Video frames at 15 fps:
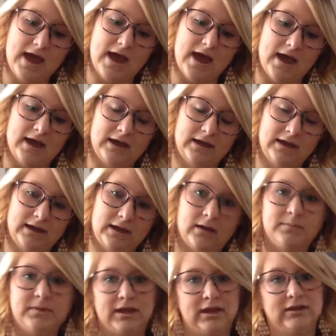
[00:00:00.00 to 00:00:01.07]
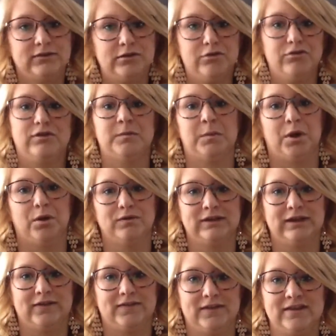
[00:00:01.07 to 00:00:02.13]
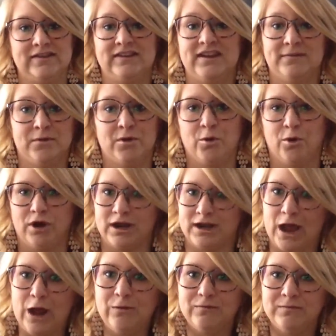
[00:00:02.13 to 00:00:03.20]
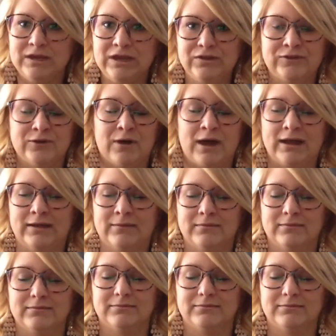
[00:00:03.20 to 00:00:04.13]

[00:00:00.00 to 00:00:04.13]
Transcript: I am getting surgery tomorrow to get this devil organ out of me, so I am